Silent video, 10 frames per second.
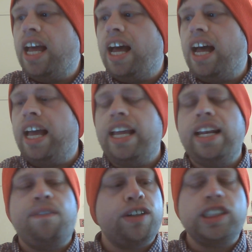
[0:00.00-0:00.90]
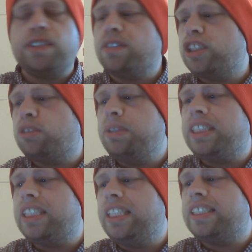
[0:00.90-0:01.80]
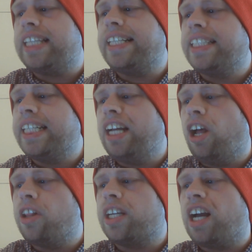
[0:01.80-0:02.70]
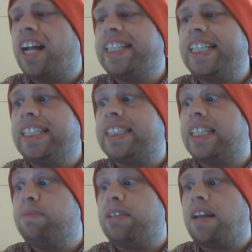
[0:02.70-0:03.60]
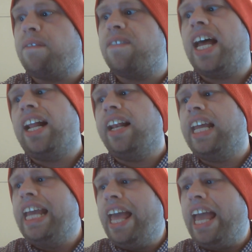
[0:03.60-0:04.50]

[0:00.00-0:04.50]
Uh, in the first verse, we see suddenly all the continents slipped and fell.